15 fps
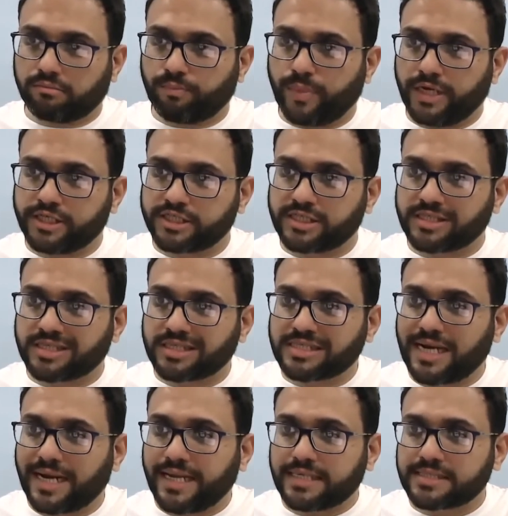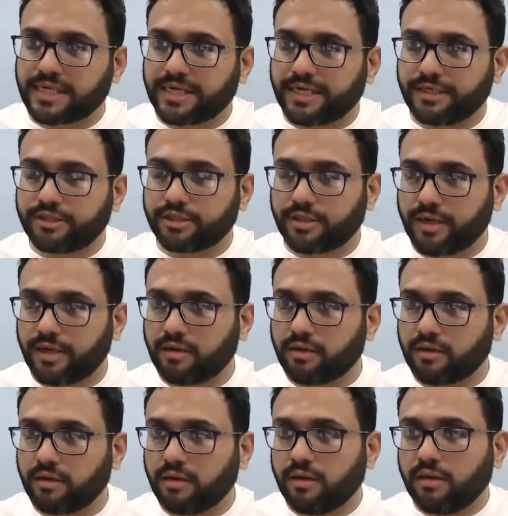Pages as a static site generator.
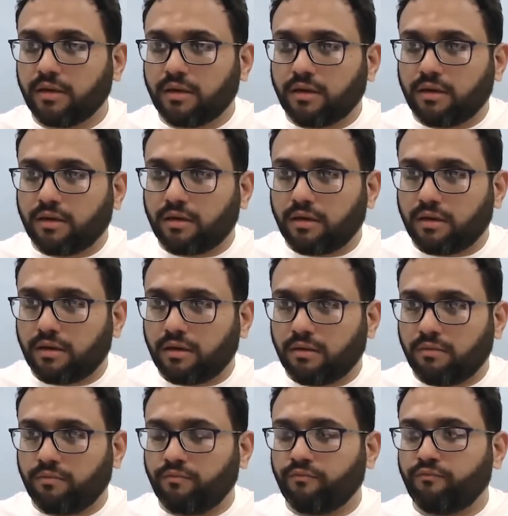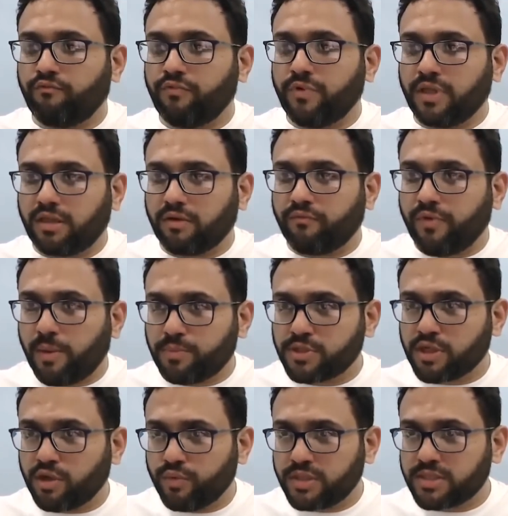With web
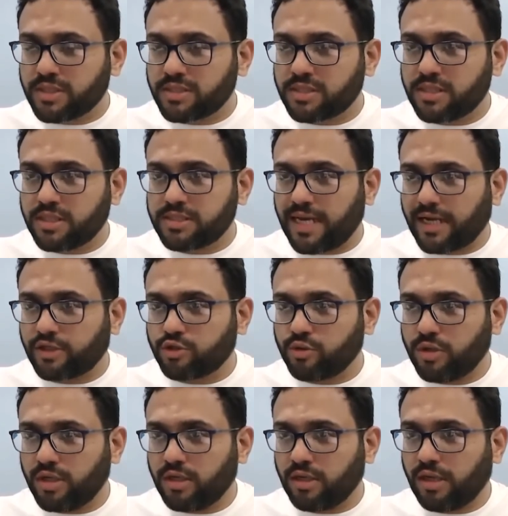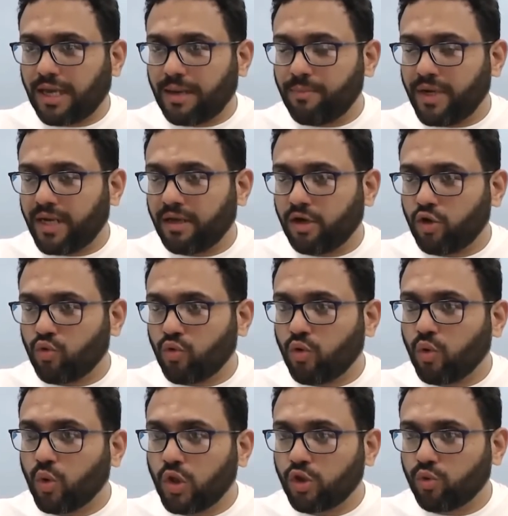services, this actually can be taken to a
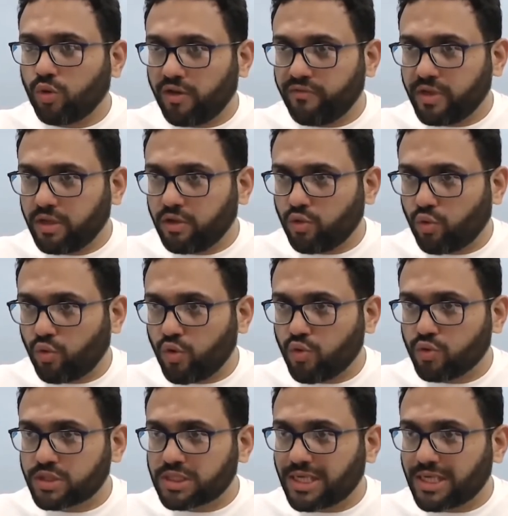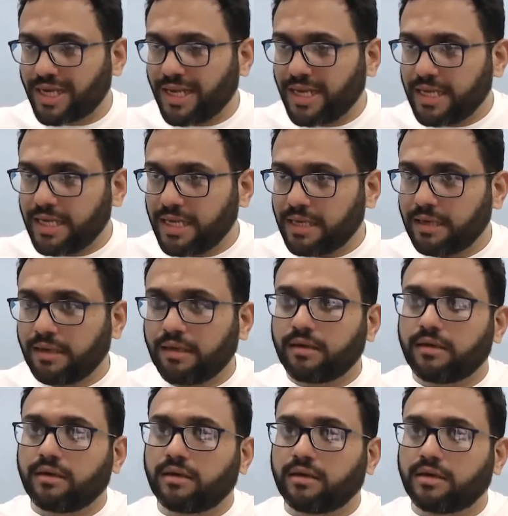whole new level. You could use any
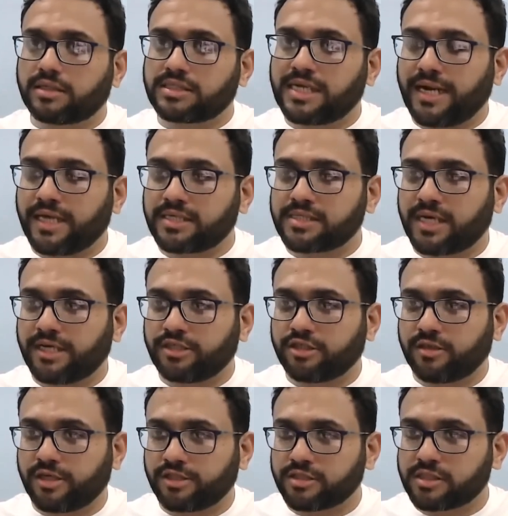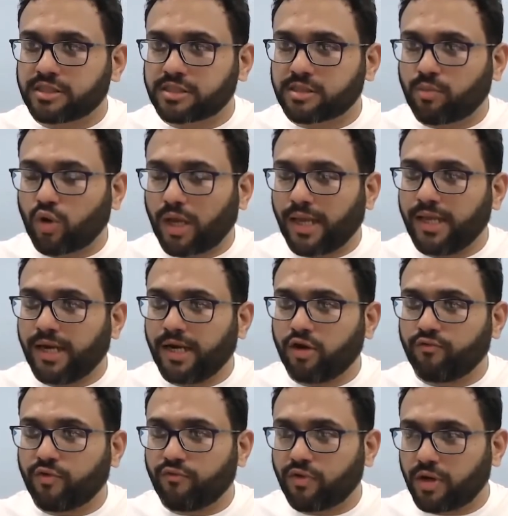static site generation system or any kind of
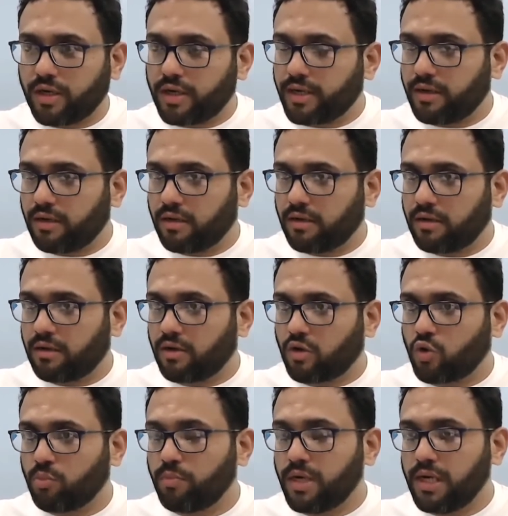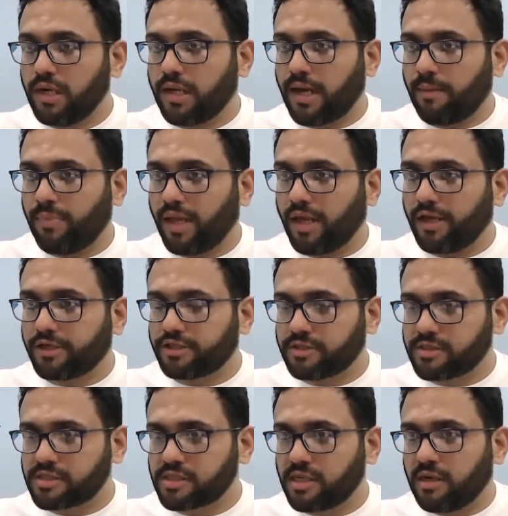a front end to build
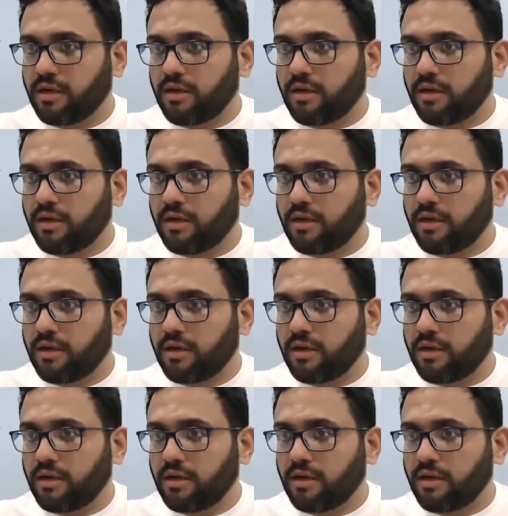applications.